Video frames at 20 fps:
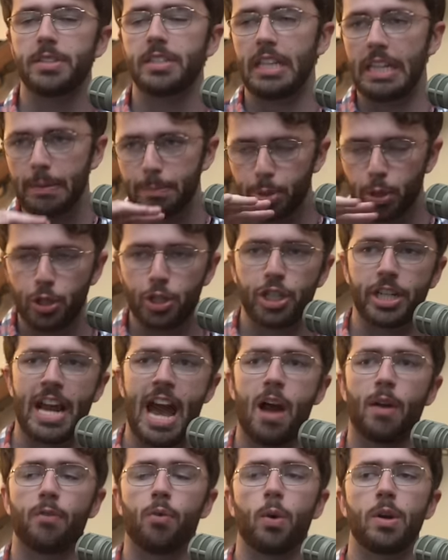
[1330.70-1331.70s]
to keep pushing
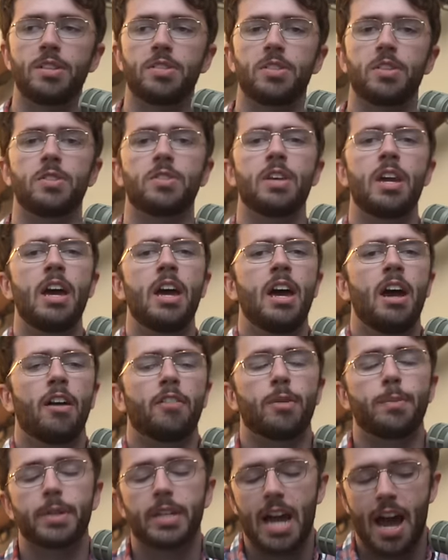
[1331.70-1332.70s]
out voices
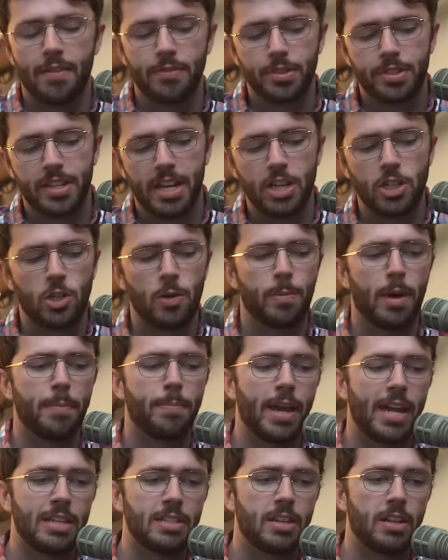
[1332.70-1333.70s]
from the conversation by
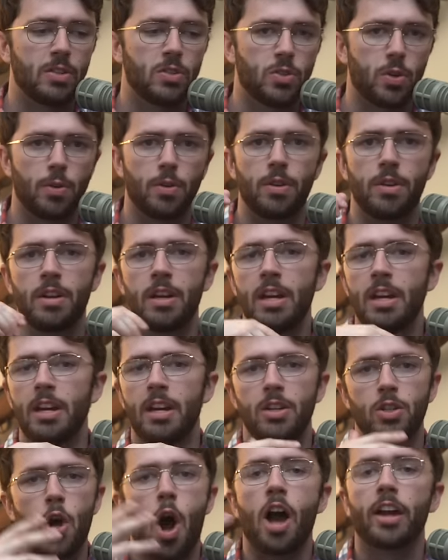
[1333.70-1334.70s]
painting certain
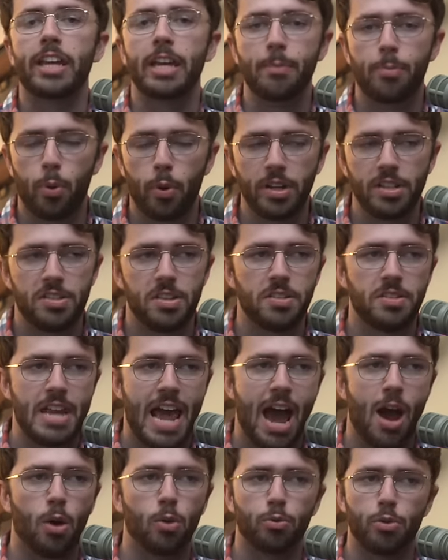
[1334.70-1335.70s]
talking points as
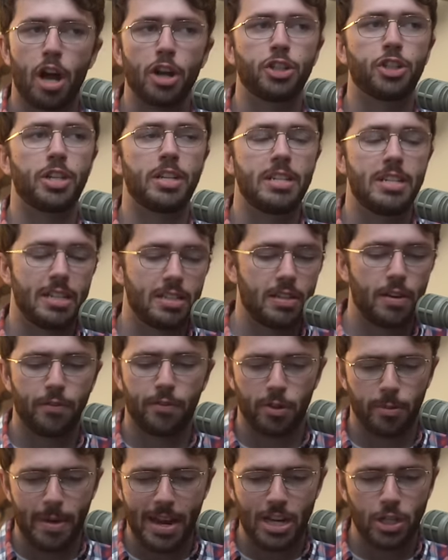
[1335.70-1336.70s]
now Russian
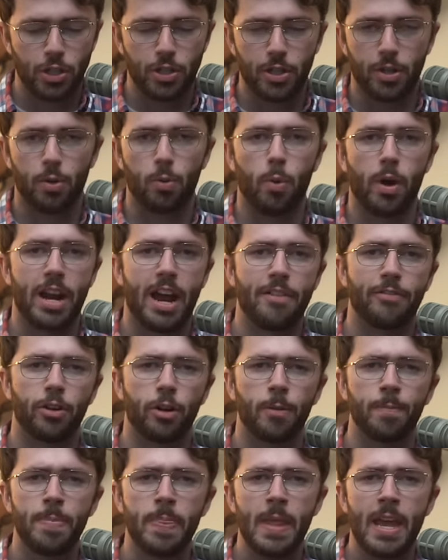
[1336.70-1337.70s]
disinformation or
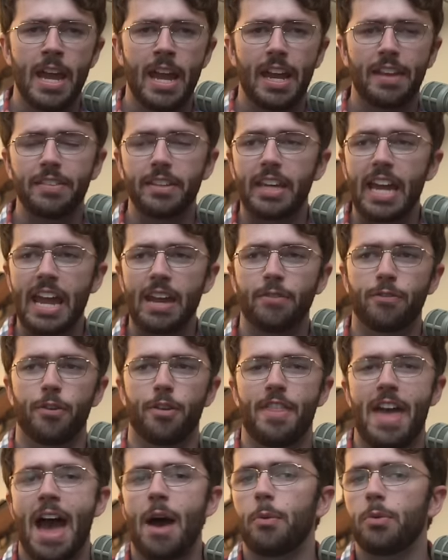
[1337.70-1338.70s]
whatever. And the gain for
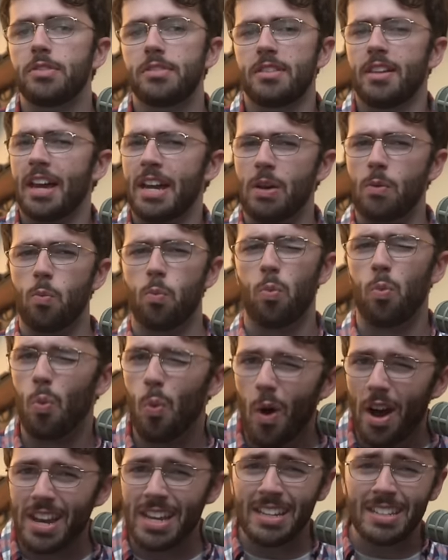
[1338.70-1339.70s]
that was like,
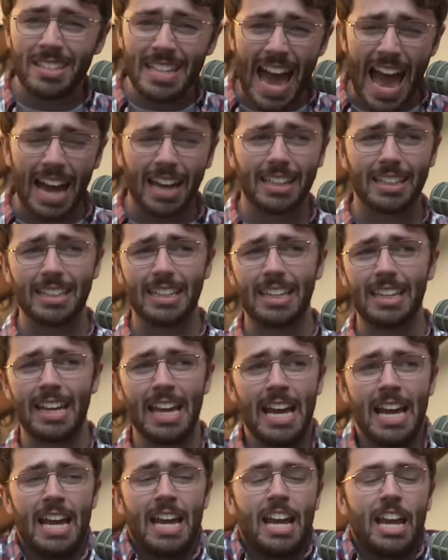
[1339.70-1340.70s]
what exactly?
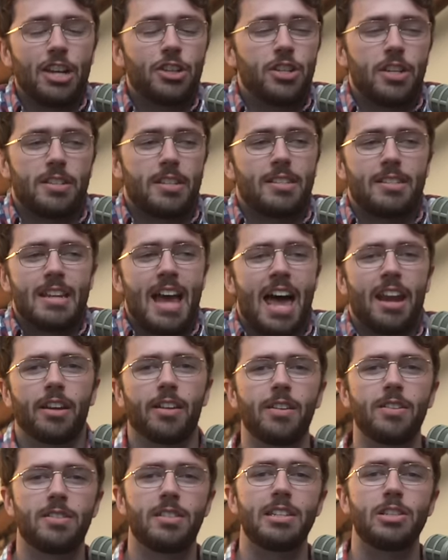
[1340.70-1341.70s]
It's just it's not a
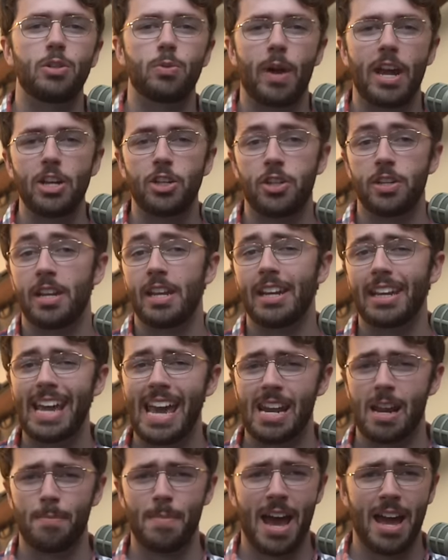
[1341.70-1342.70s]
good situation. And
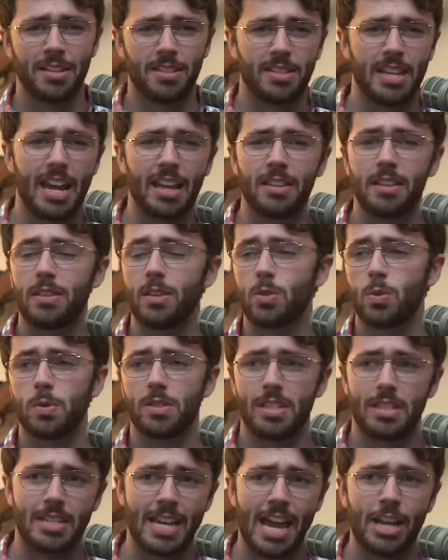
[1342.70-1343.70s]
again, I'm not saying that this
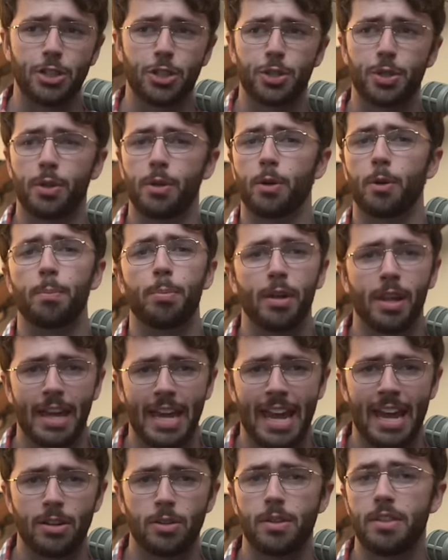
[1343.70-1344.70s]
was intentional or
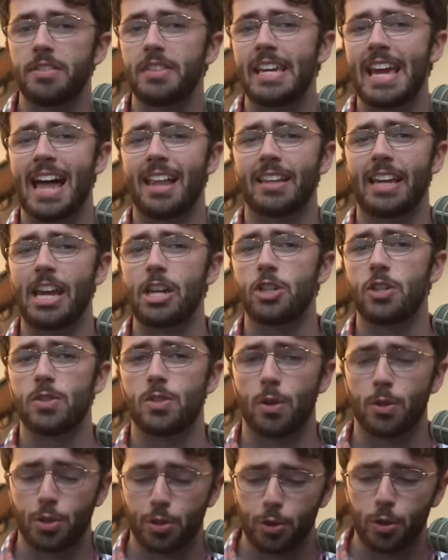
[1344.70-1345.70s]
planned or that the allegations
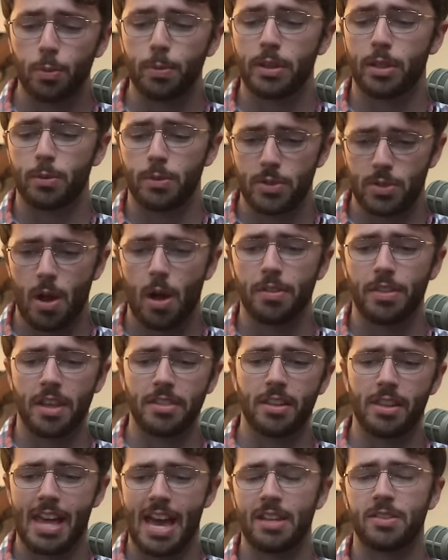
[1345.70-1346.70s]
are true, but the result
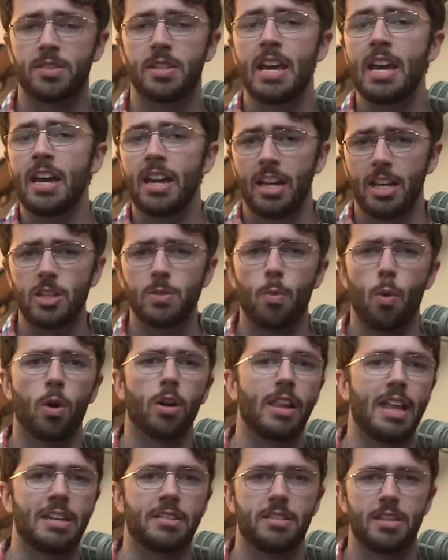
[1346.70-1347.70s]
nonetheless is more
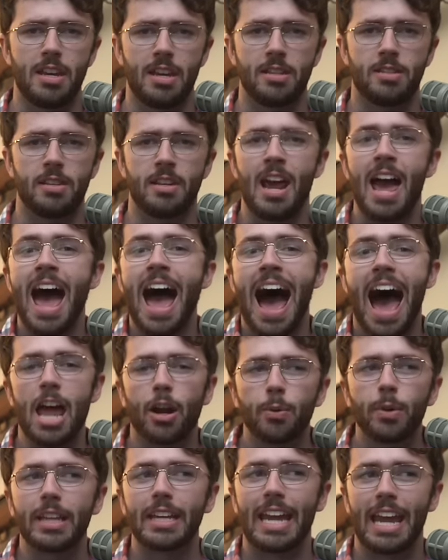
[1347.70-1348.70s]
or less this. And I
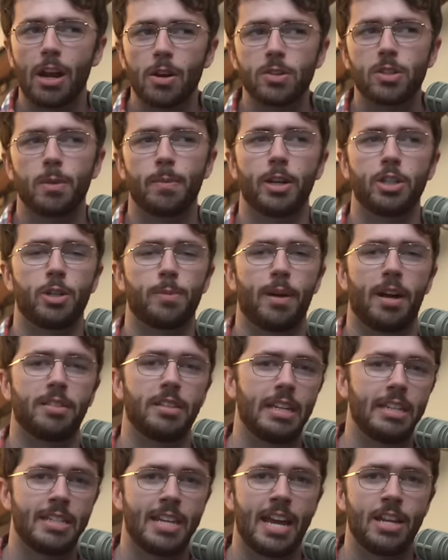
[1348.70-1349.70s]
don't really care so much about
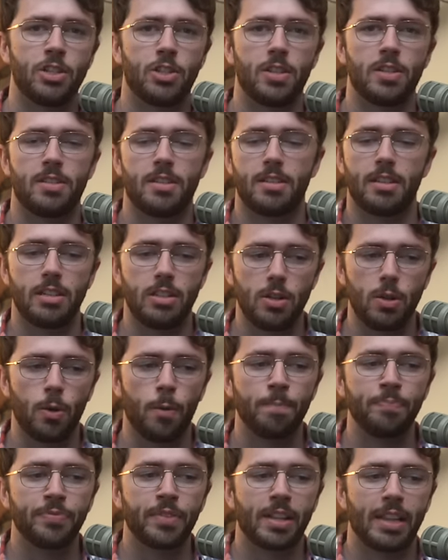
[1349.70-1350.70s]
the intentions as I
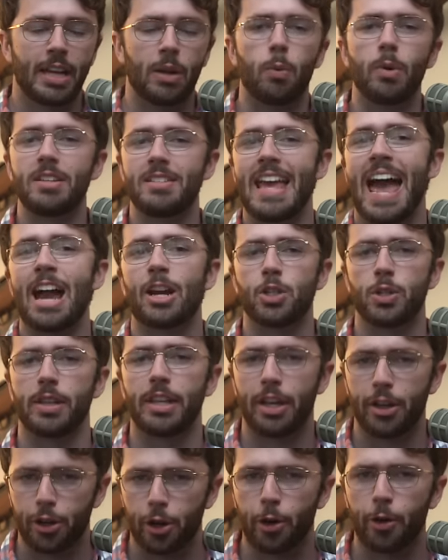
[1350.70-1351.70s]
do like what is
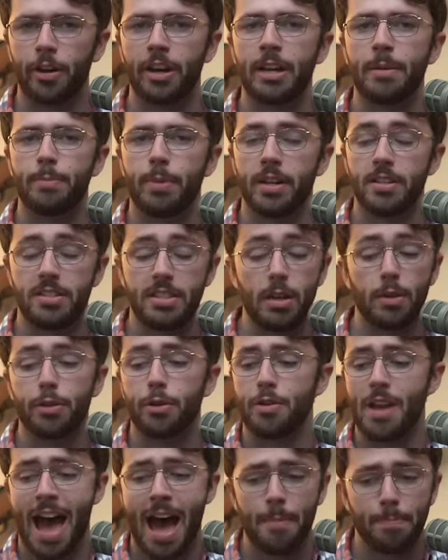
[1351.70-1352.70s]
actually occurring occurring, but still,
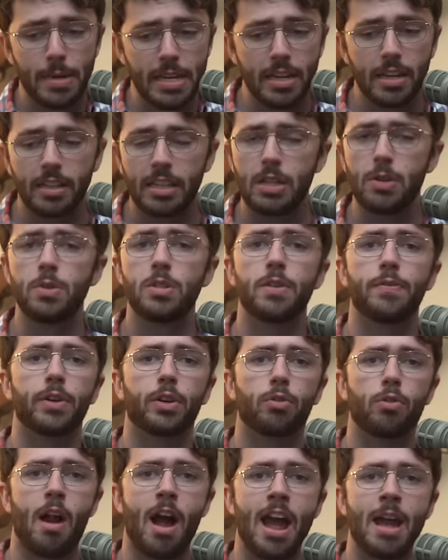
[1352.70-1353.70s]
they're not being accused of a
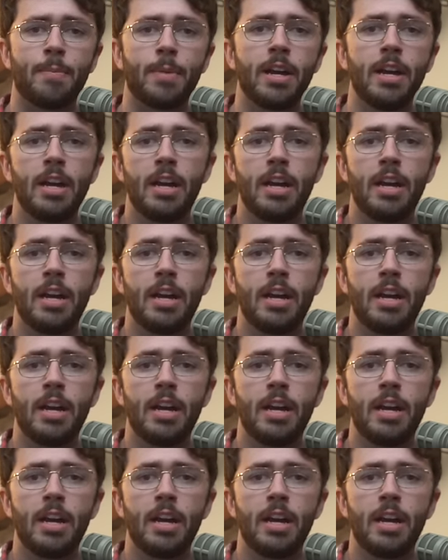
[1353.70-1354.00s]
crime.